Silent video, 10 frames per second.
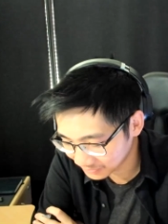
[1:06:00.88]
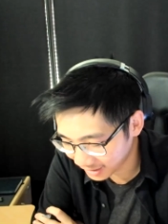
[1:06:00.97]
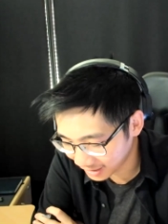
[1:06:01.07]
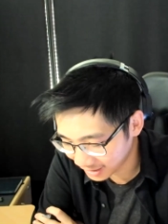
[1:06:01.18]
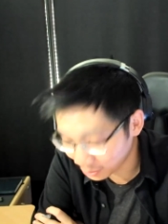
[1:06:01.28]

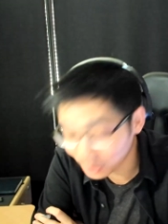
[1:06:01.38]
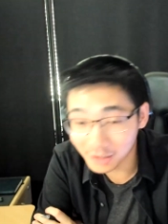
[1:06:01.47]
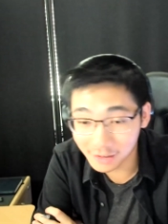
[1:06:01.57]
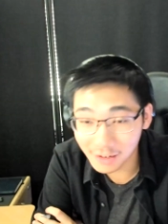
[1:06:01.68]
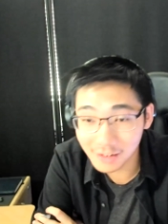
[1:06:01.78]
Well,
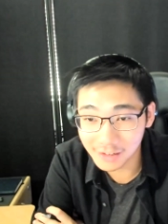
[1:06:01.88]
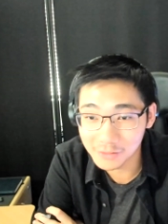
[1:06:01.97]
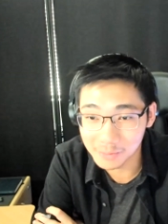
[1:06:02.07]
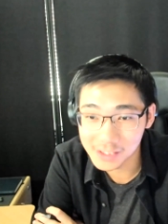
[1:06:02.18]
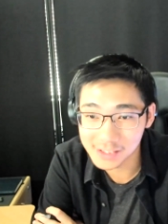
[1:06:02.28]
not love the
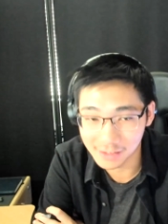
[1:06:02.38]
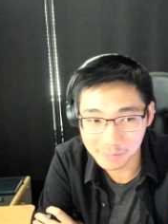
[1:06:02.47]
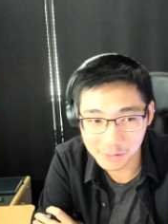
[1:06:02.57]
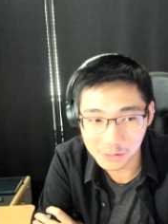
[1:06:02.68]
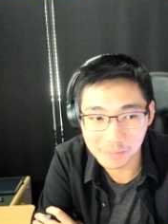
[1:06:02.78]
missing the
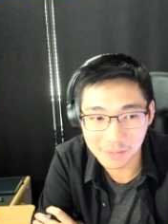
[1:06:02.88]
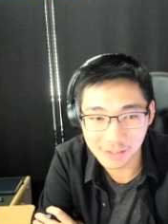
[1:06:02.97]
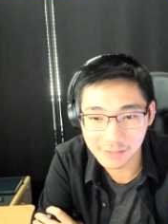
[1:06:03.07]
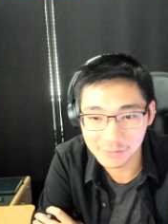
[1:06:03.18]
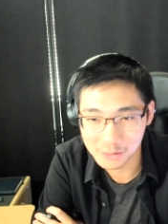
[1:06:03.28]
opportunity, but I
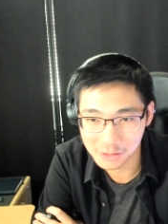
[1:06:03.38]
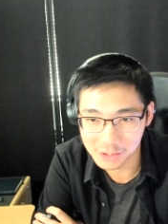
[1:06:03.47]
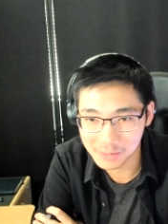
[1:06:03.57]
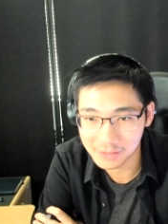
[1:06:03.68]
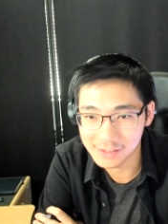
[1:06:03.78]
love the
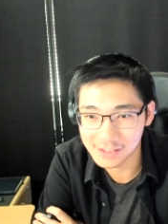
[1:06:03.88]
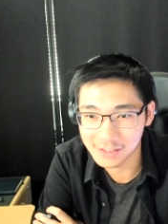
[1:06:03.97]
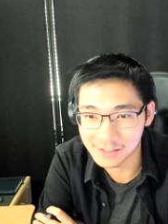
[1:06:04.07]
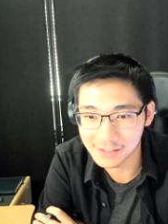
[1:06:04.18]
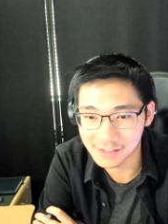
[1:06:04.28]
transparency
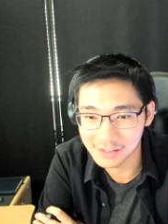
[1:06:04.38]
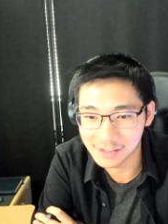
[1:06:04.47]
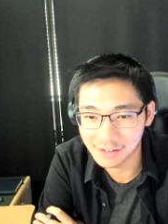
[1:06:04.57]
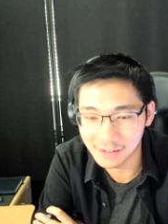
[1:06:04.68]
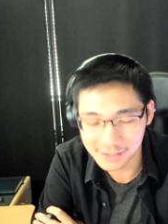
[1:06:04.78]
and the
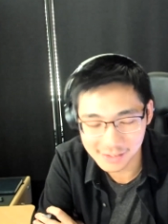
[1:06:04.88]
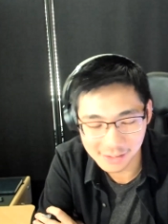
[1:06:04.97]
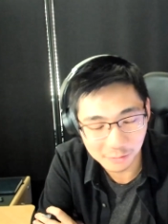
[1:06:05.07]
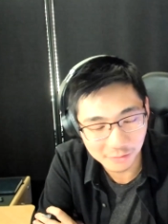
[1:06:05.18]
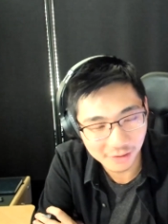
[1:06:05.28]
honesty
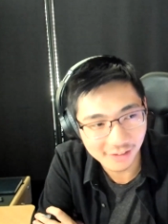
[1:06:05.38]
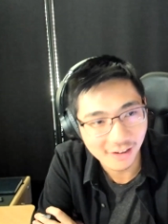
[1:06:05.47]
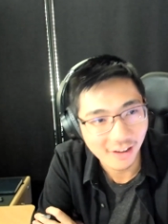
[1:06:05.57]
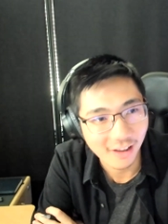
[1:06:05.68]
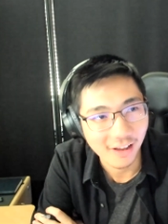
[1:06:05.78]
over
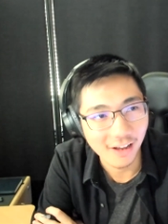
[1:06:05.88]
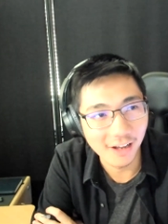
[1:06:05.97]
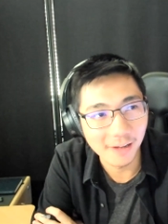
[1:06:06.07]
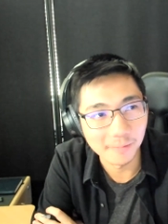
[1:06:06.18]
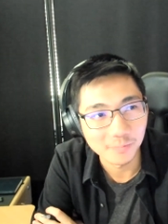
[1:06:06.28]
here.
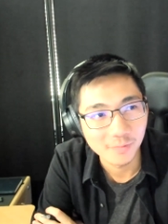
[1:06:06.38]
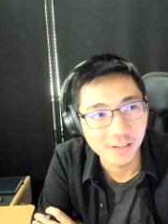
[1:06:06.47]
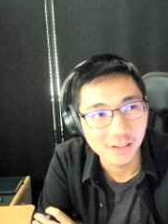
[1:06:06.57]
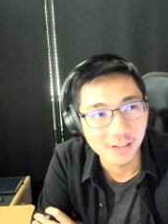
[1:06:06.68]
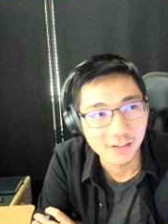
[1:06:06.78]

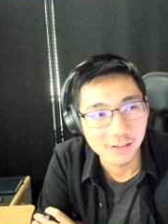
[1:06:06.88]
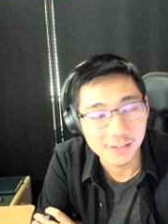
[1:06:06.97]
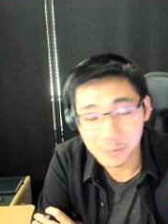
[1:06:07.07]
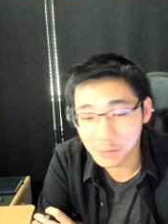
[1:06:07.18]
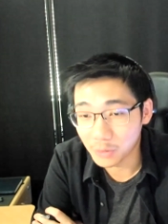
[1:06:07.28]

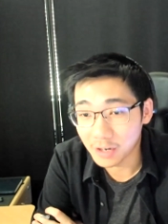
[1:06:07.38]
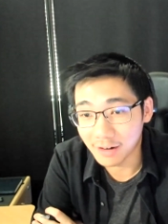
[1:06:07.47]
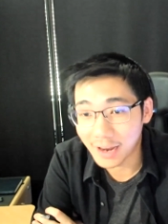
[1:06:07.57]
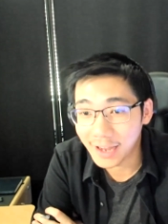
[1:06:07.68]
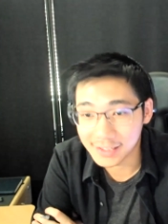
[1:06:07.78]
Samir, we
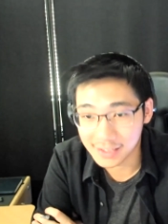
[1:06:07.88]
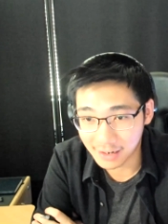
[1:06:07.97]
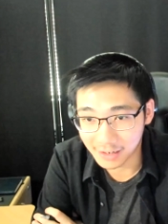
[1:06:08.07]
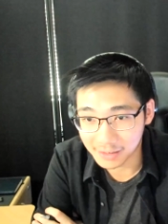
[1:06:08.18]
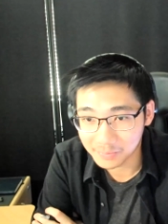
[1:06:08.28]
are at
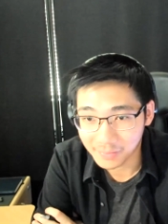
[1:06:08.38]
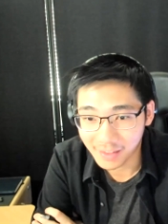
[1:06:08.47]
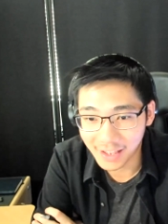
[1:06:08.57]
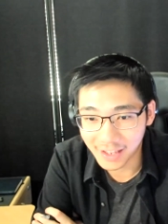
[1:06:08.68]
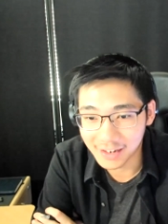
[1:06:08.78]
time.
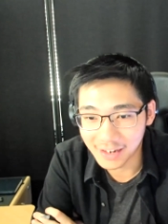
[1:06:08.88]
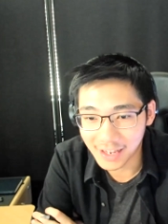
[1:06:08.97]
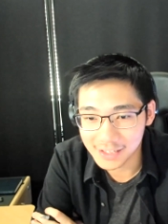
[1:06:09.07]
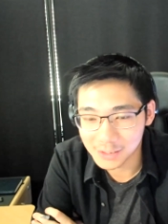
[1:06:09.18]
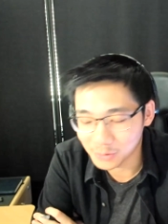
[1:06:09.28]
And
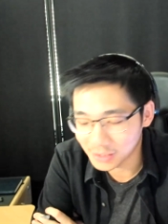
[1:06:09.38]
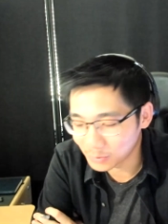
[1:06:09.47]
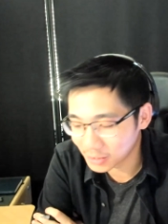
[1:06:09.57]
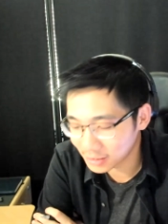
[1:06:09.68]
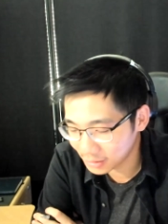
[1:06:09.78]
as
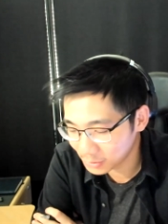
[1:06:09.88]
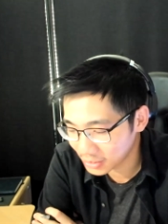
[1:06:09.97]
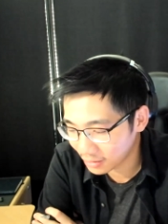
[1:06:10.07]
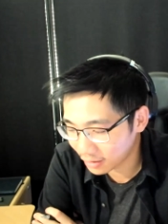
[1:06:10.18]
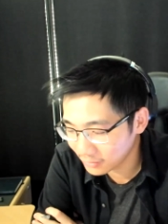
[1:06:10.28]
we close
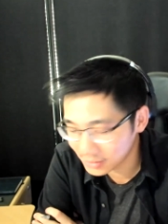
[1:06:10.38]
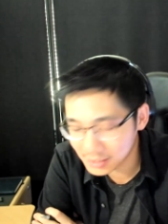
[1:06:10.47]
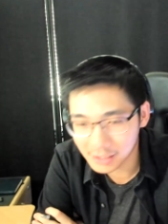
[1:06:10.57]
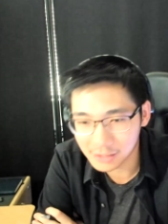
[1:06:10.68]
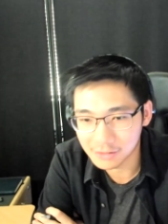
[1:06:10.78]
out,
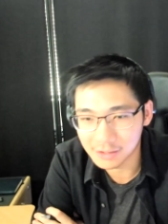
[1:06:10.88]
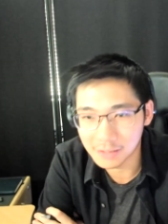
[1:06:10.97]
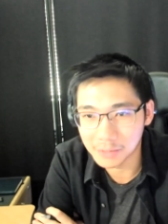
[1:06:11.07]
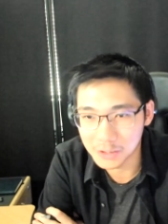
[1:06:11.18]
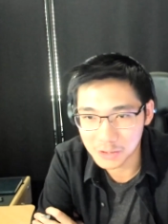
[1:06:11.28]
obviously you're in a
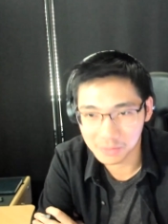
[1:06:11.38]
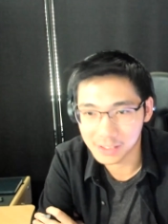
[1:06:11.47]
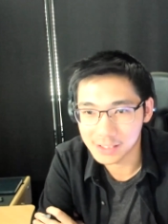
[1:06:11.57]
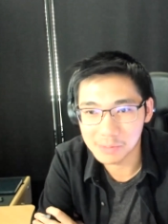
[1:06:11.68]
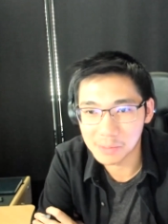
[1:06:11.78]
bunch of
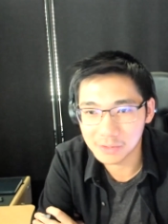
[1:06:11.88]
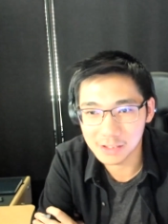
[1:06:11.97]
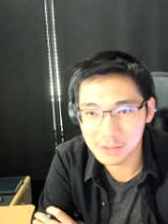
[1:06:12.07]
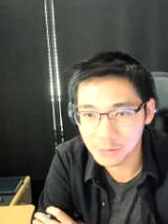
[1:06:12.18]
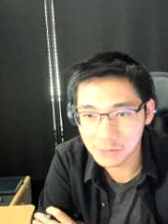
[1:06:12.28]
places. People can
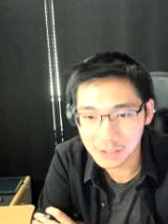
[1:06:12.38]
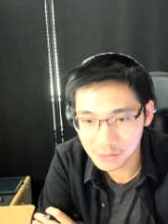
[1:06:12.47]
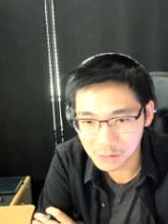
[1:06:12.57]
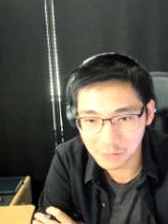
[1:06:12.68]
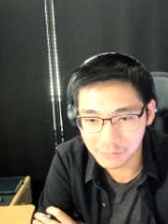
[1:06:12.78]
tune into
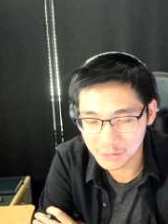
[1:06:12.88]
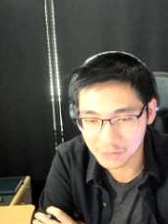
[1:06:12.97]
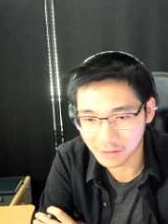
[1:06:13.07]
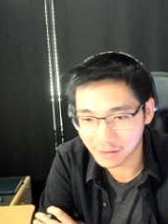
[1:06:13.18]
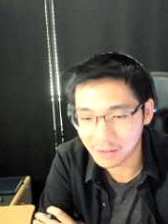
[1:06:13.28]
you on Venture
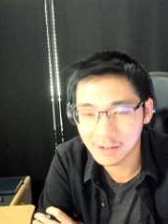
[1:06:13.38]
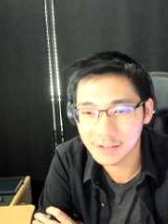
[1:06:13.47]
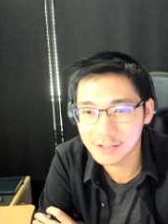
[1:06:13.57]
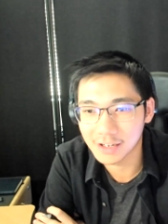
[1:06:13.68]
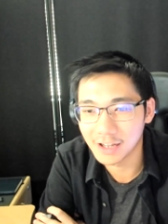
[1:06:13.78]
Unlocked.